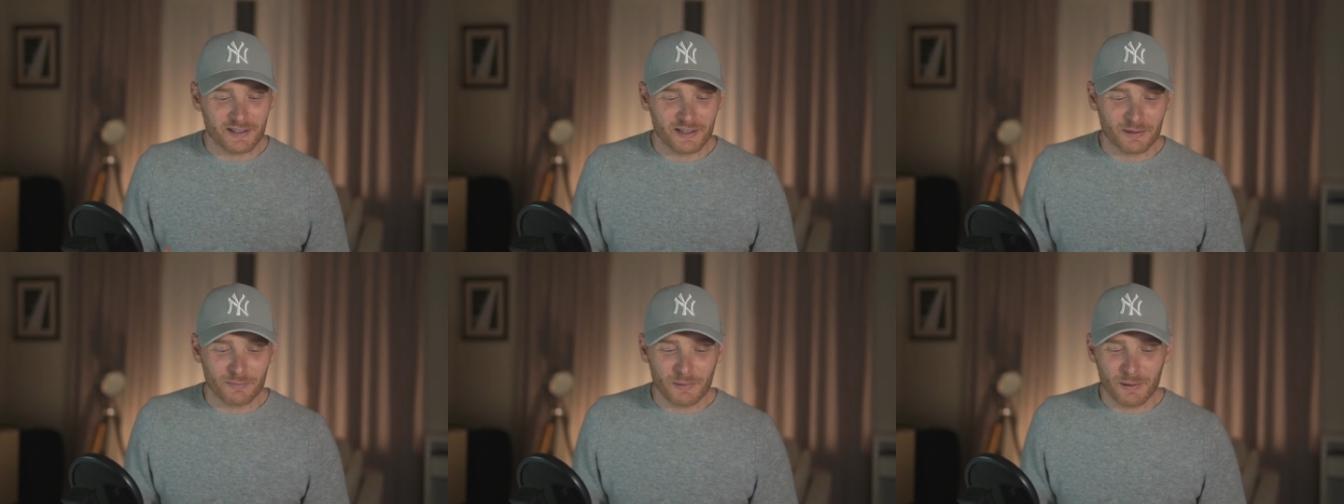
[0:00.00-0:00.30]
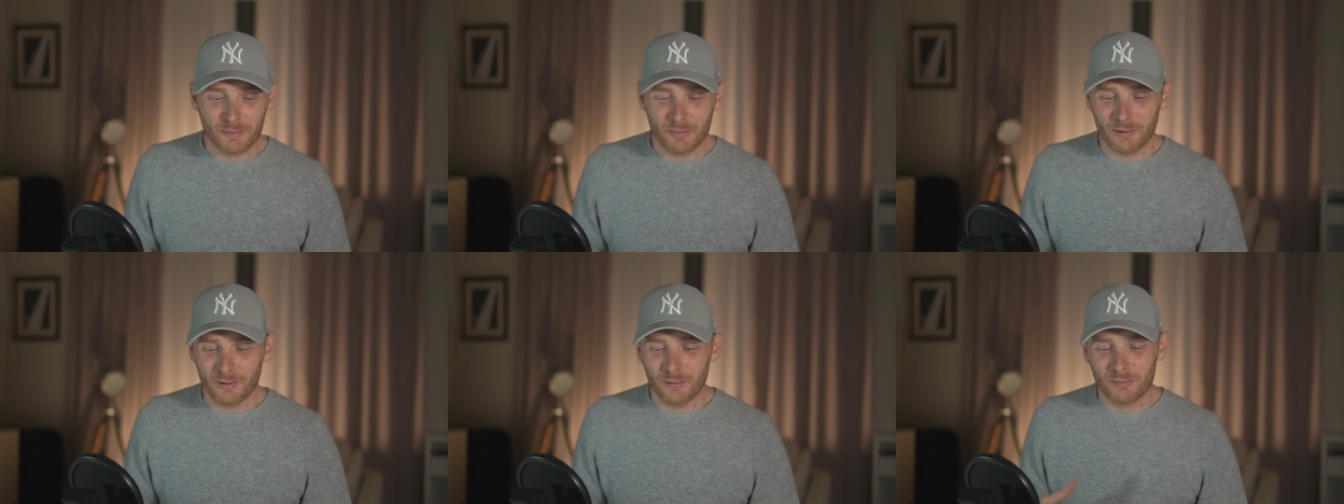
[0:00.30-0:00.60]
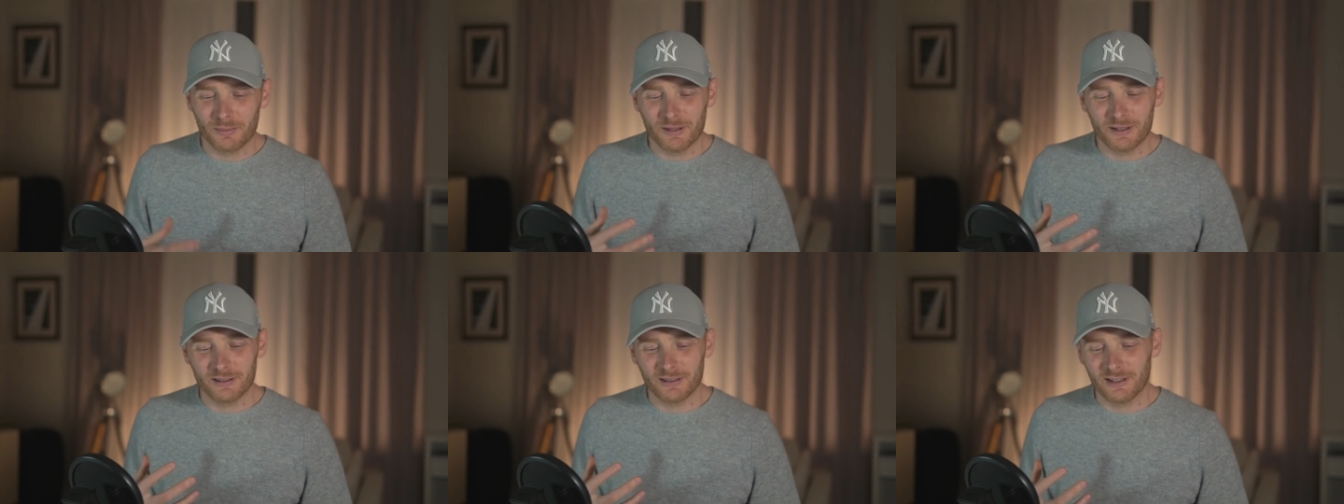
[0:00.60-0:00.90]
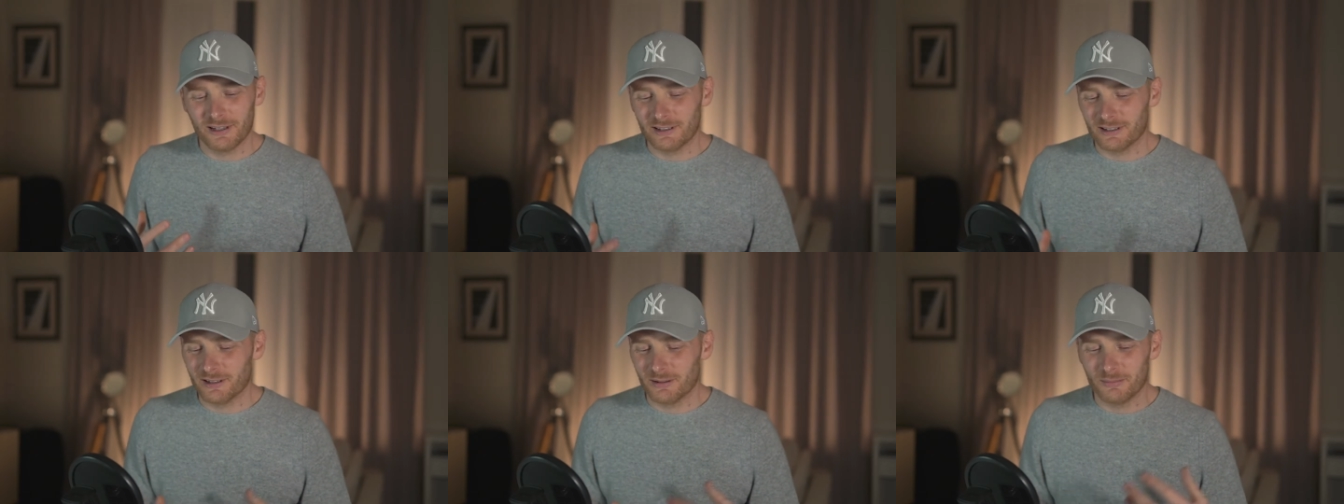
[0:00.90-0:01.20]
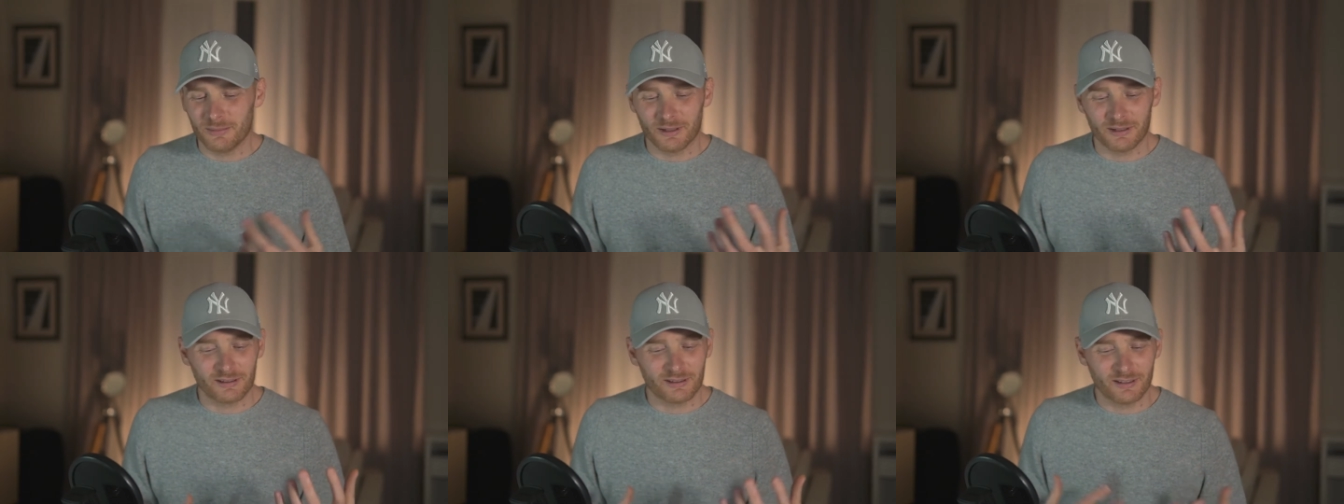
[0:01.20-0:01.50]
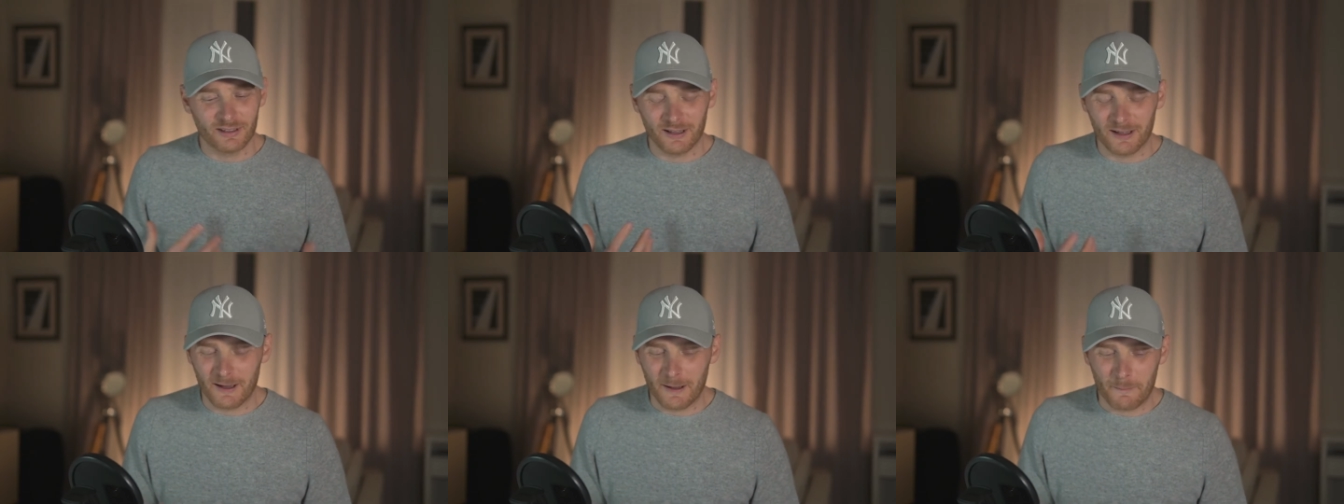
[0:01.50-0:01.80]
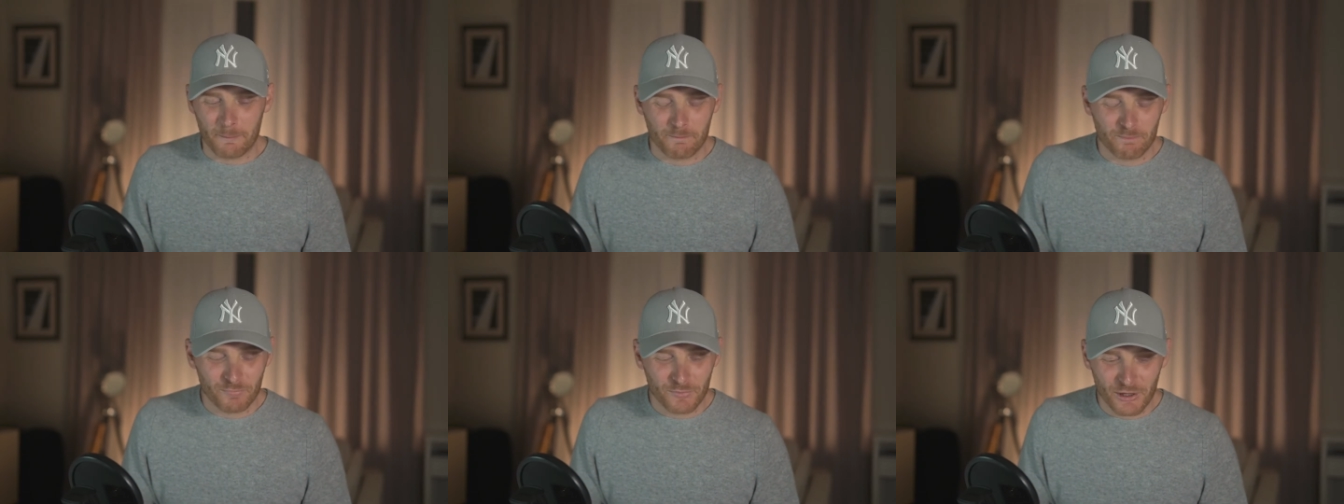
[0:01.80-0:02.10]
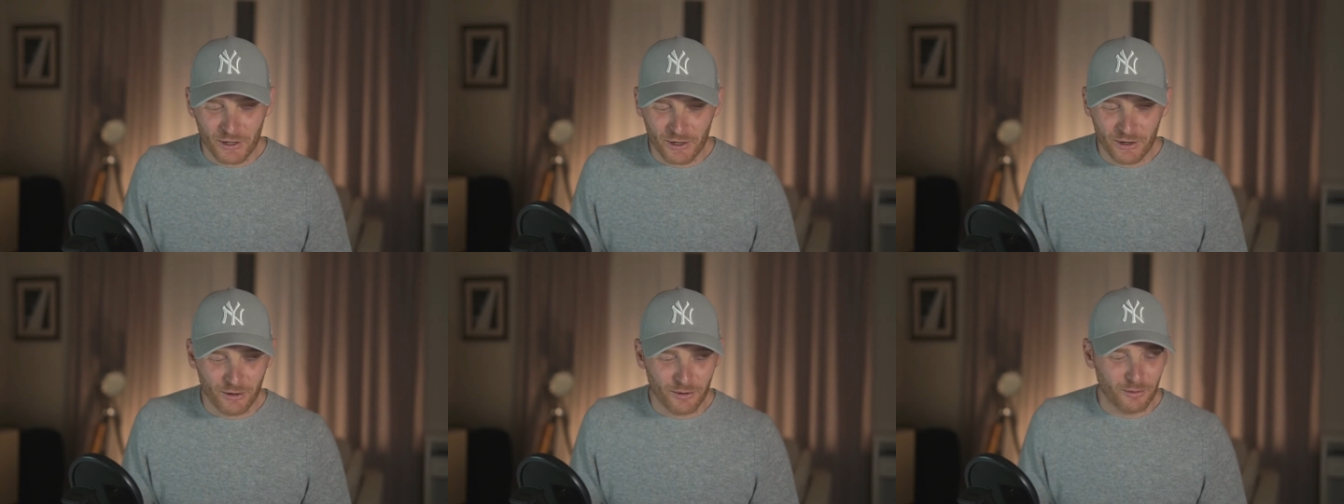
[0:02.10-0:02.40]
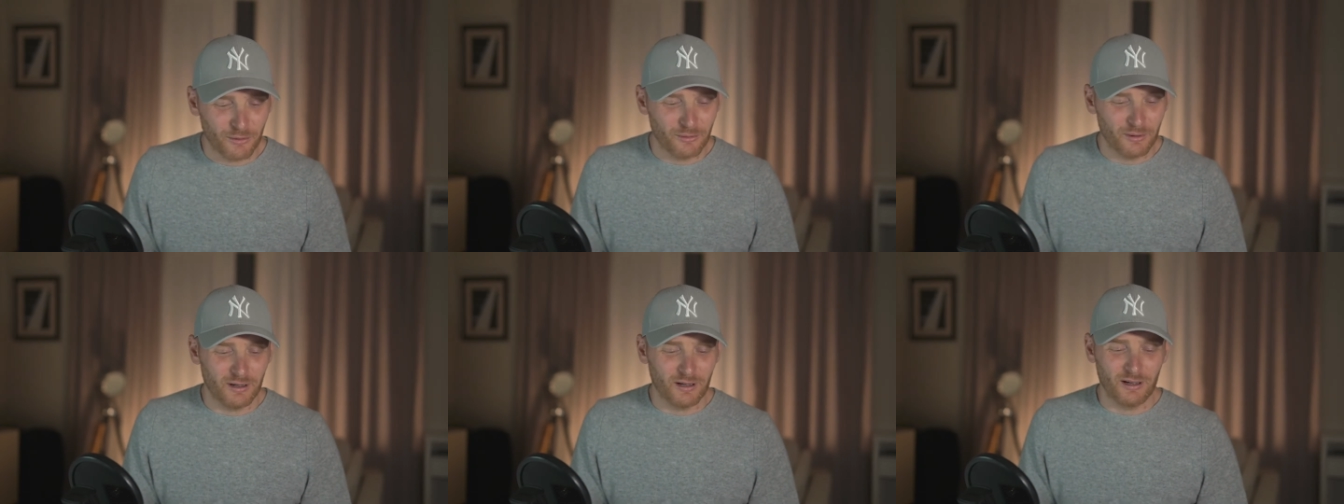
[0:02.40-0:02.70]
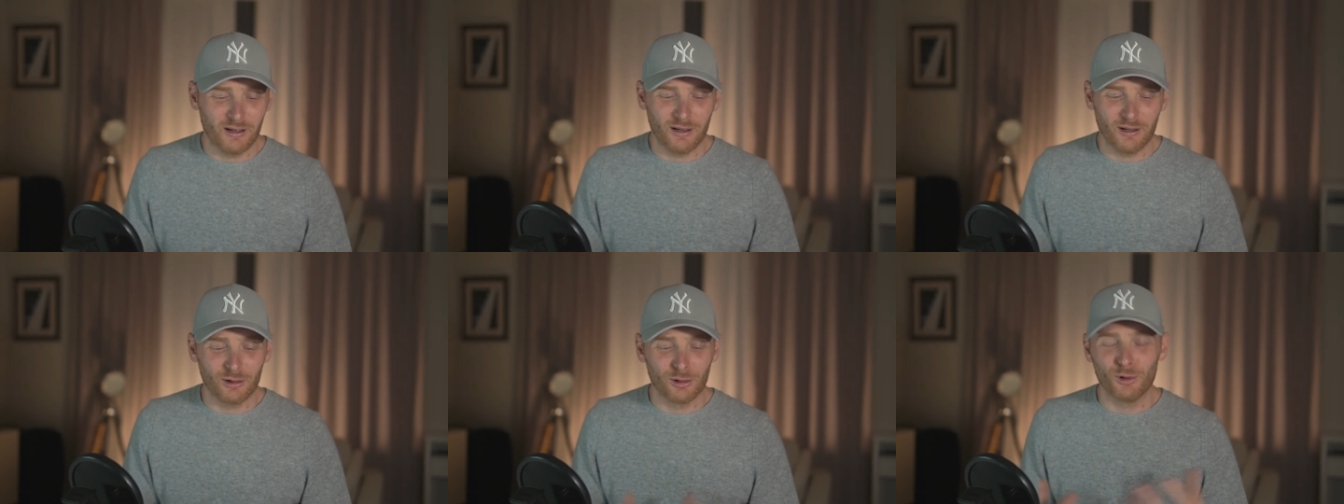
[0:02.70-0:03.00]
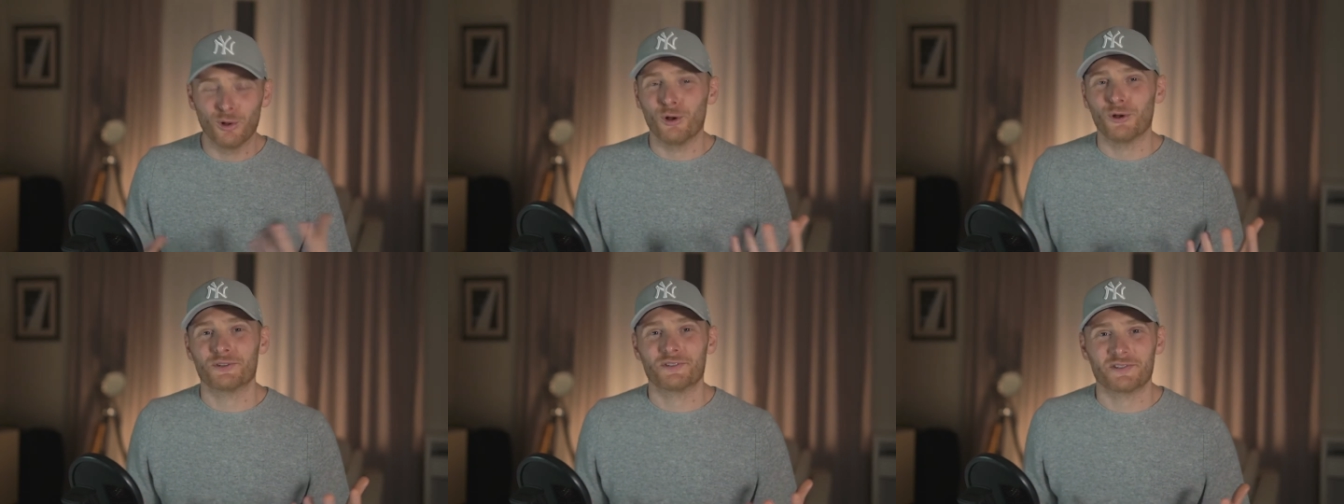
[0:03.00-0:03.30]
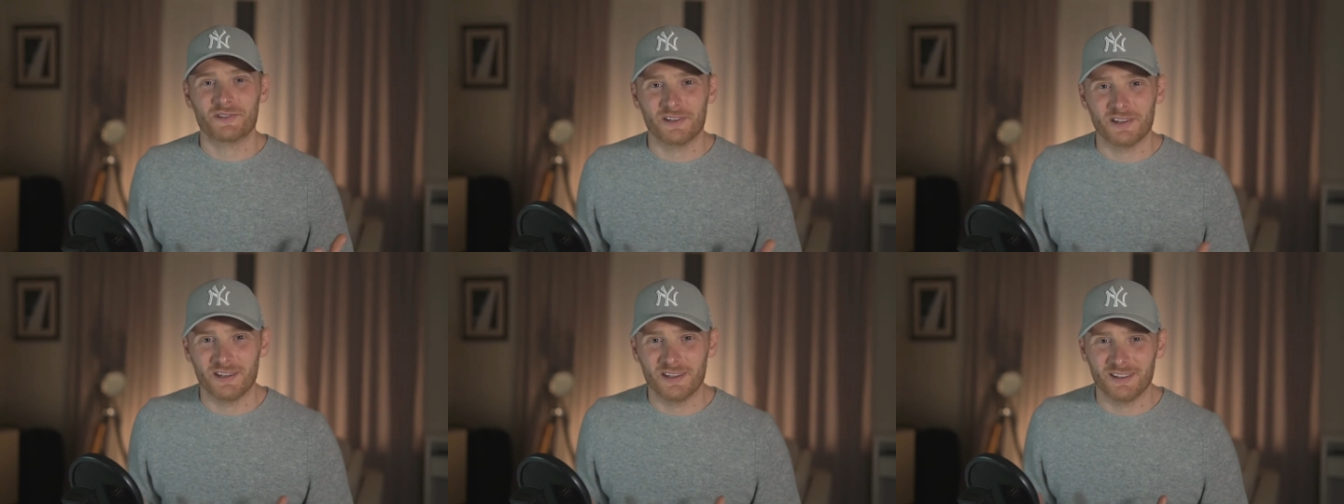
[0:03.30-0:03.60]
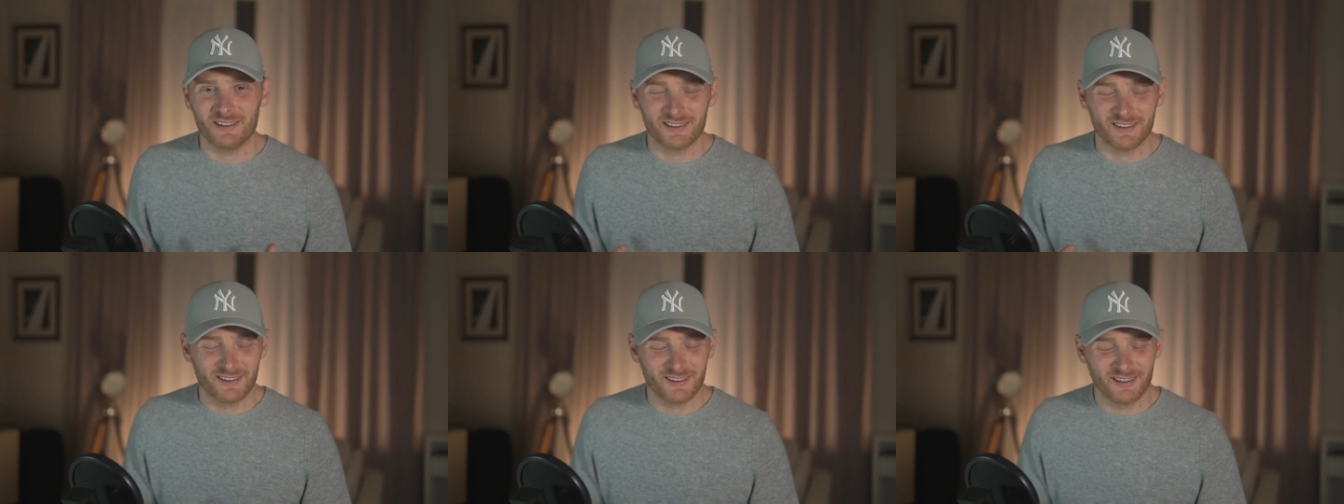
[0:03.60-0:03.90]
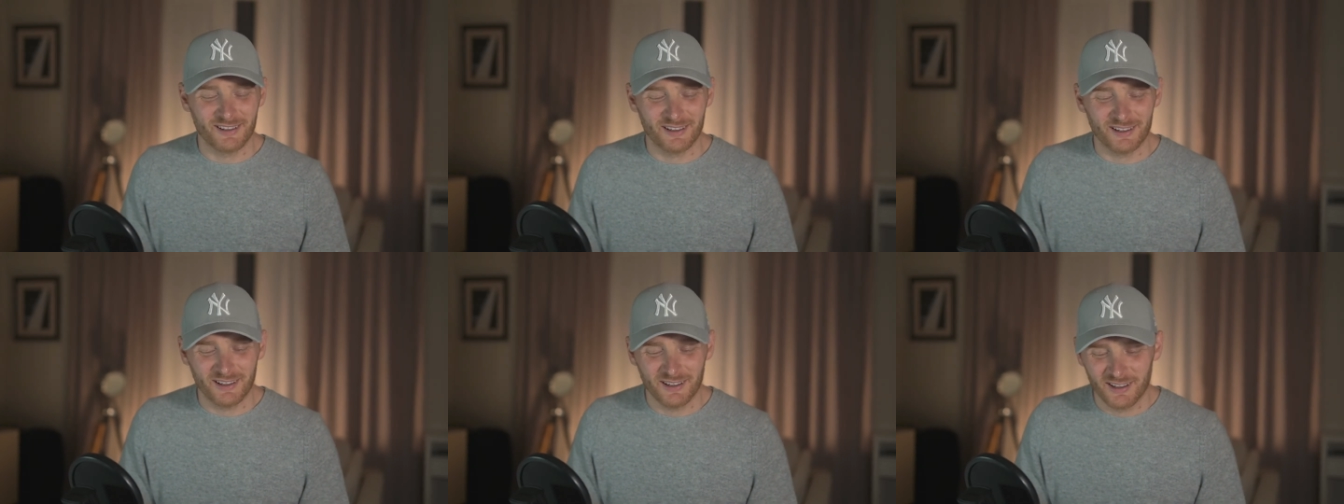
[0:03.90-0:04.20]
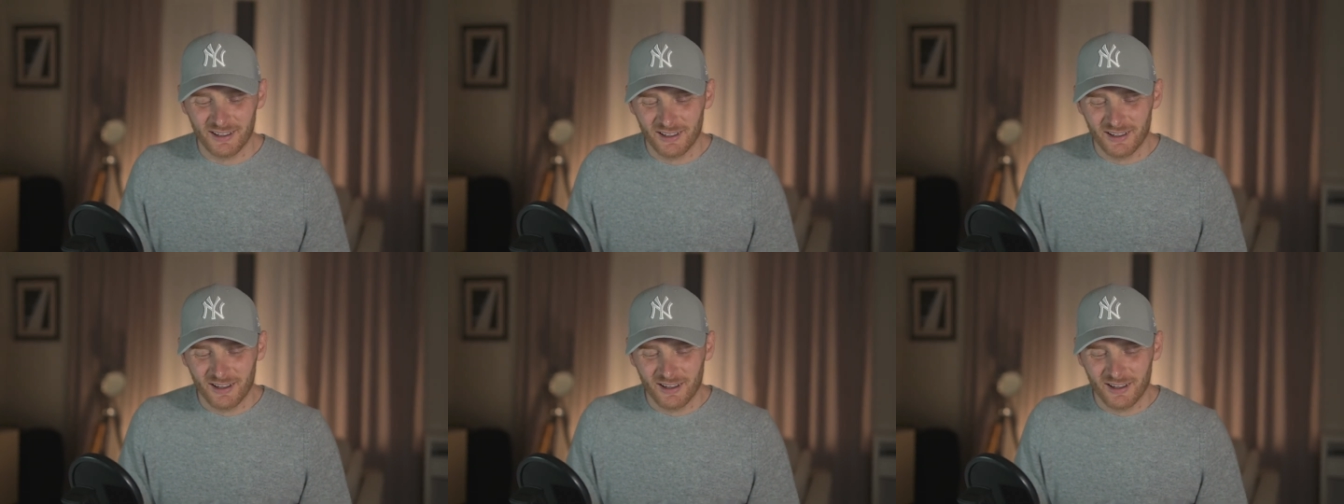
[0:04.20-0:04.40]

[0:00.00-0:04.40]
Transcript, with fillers: and people being a little bit, uh, you know, uh, lost in uh,